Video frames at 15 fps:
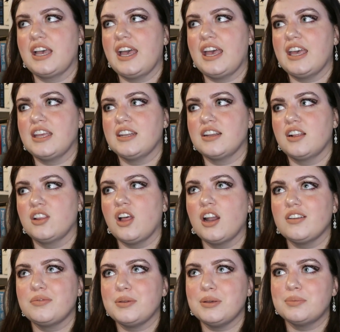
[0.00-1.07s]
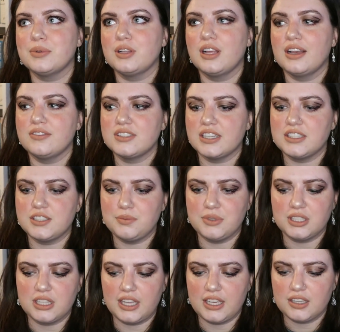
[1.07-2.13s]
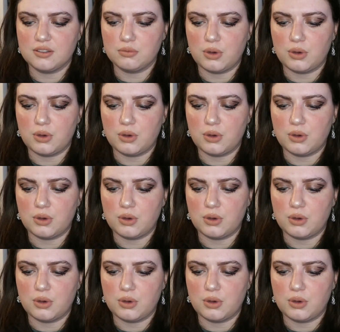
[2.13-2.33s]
and a lot of people have said to me, like,